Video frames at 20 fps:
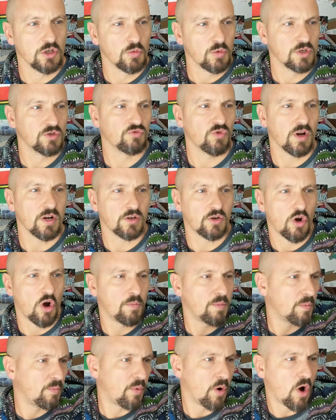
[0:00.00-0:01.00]
do is run
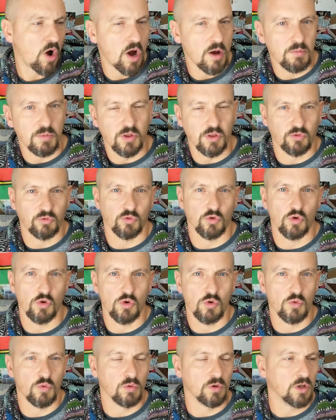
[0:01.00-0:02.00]
copper pipe
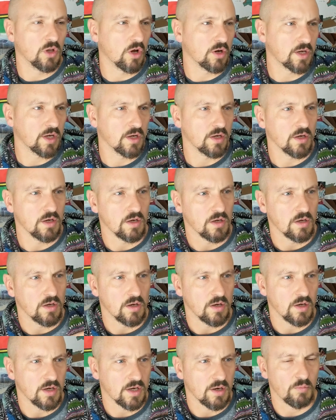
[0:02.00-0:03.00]
through like
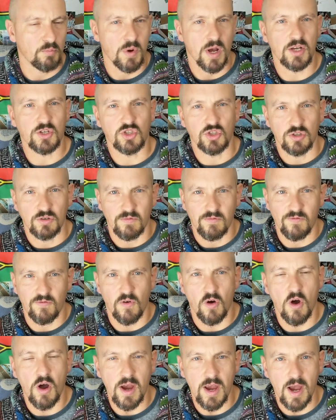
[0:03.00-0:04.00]
a combustion
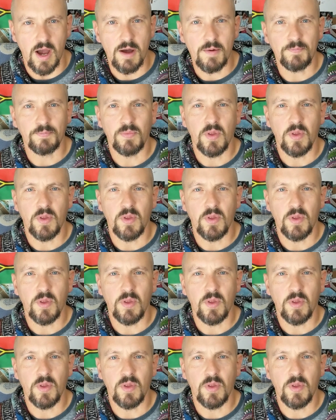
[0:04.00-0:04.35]
fire,